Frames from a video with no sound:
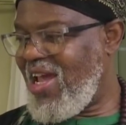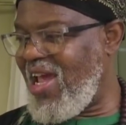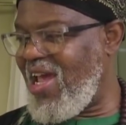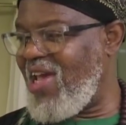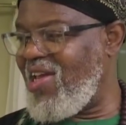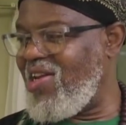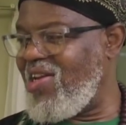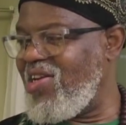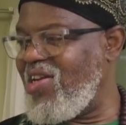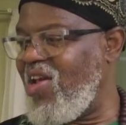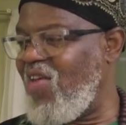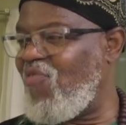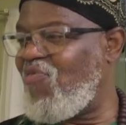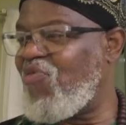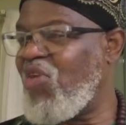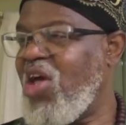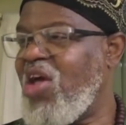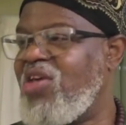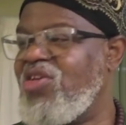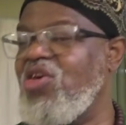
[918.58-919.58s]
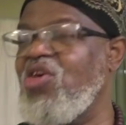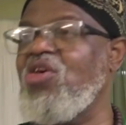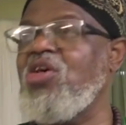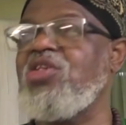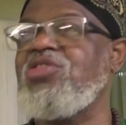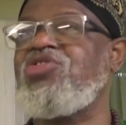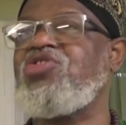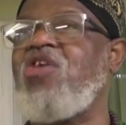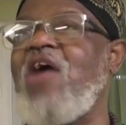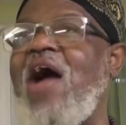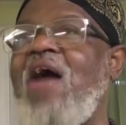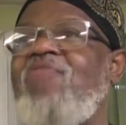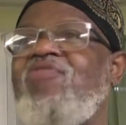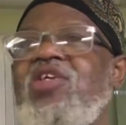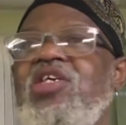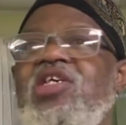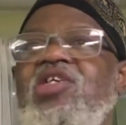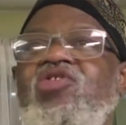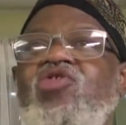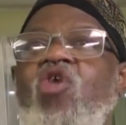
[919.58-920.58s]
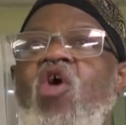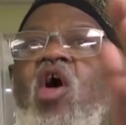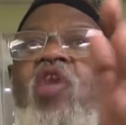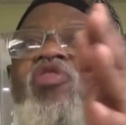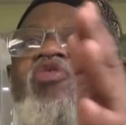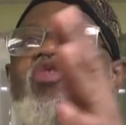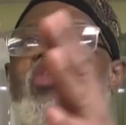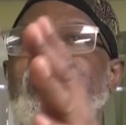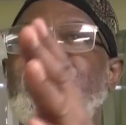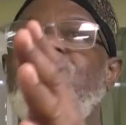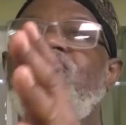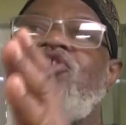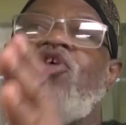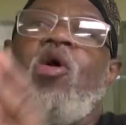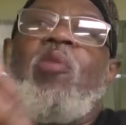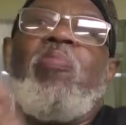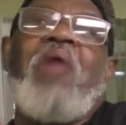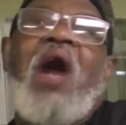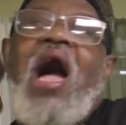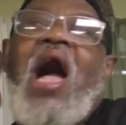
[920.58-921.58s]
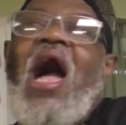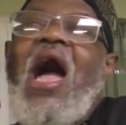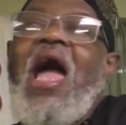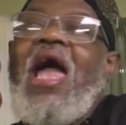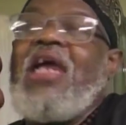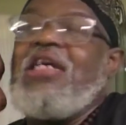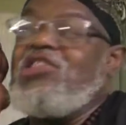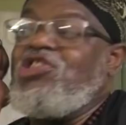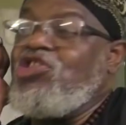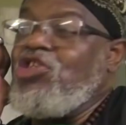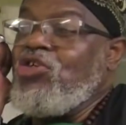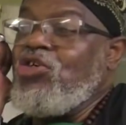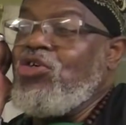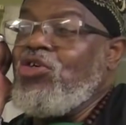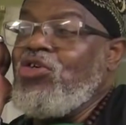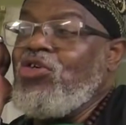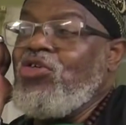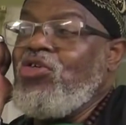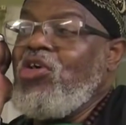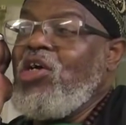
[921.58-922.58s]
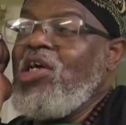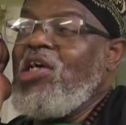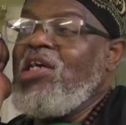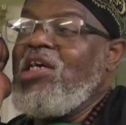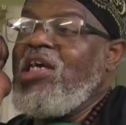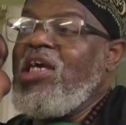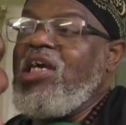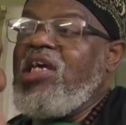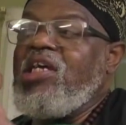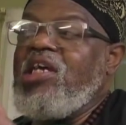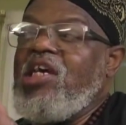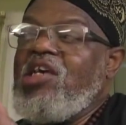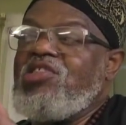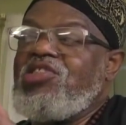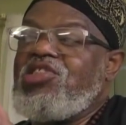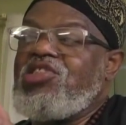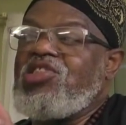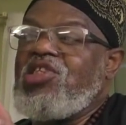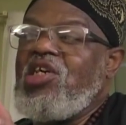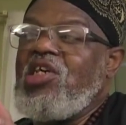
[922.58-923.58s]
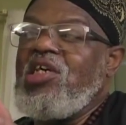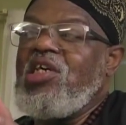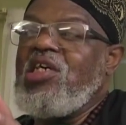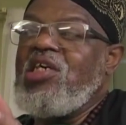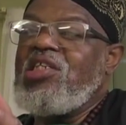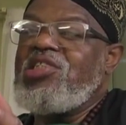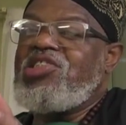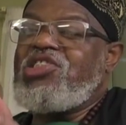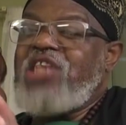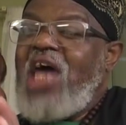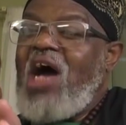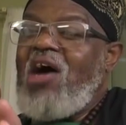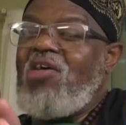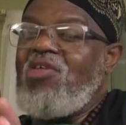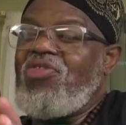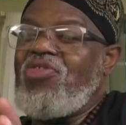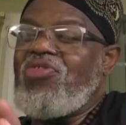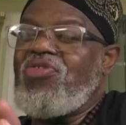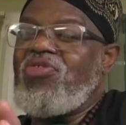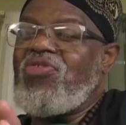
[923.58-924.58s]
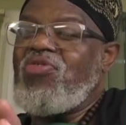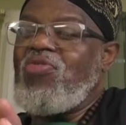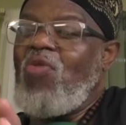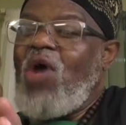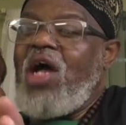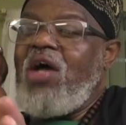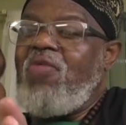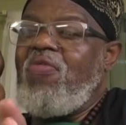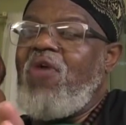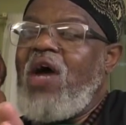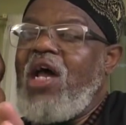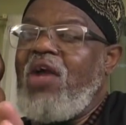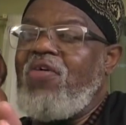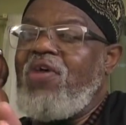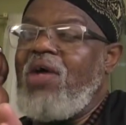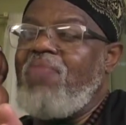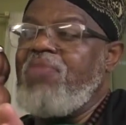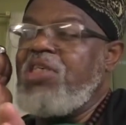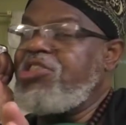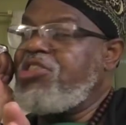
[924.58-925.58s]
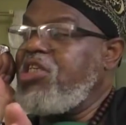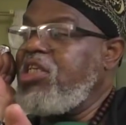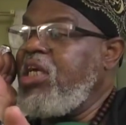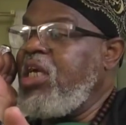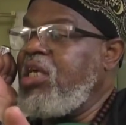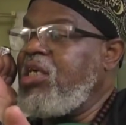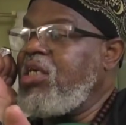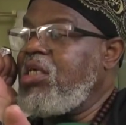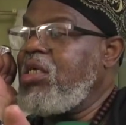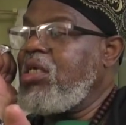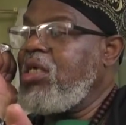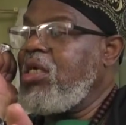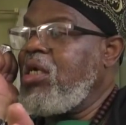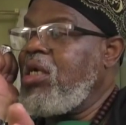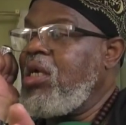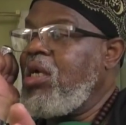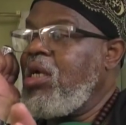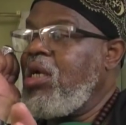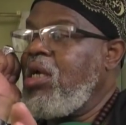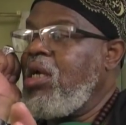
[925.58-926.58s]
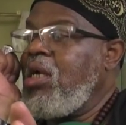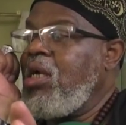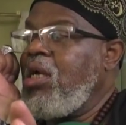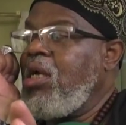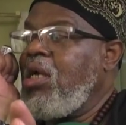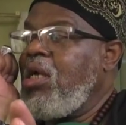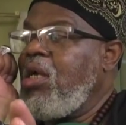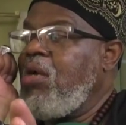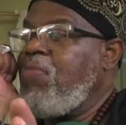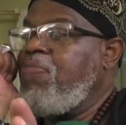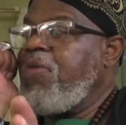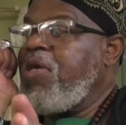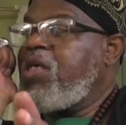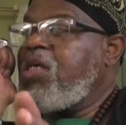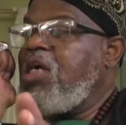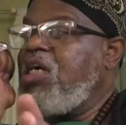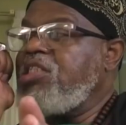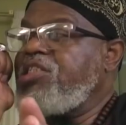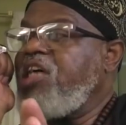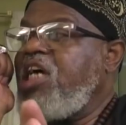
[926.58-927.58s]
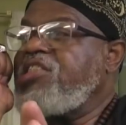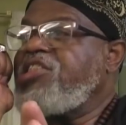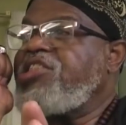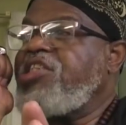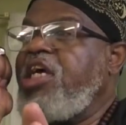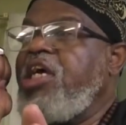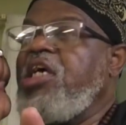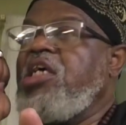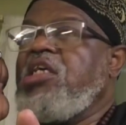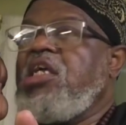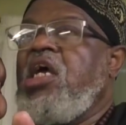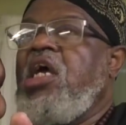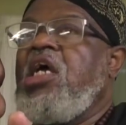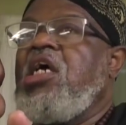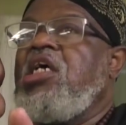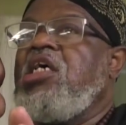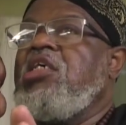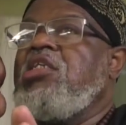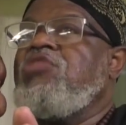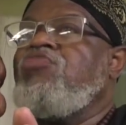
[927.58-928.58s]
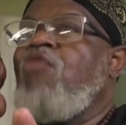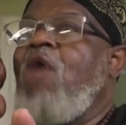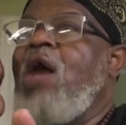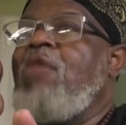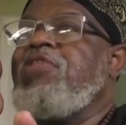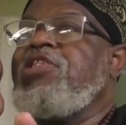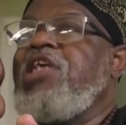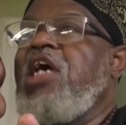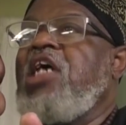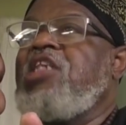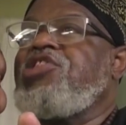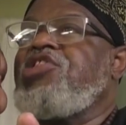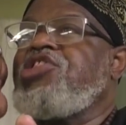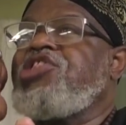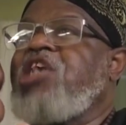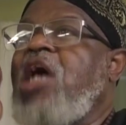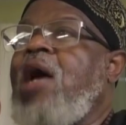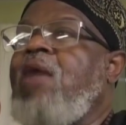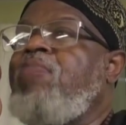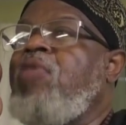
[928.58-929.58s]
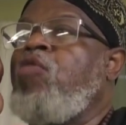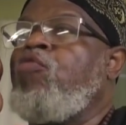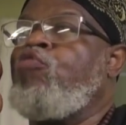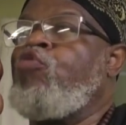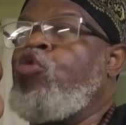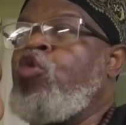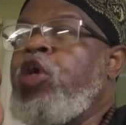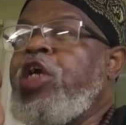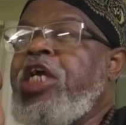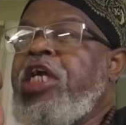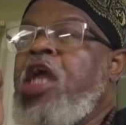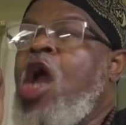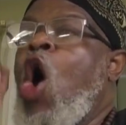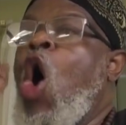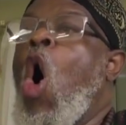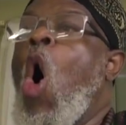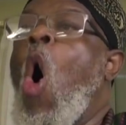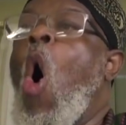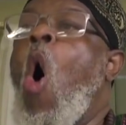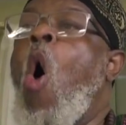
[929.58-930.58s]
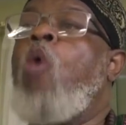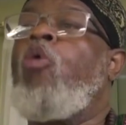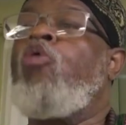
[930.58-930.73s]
And if you're traveling northward, you know behind you is south. Why do I mention that? Because I said Ramadan is a time of reorientation.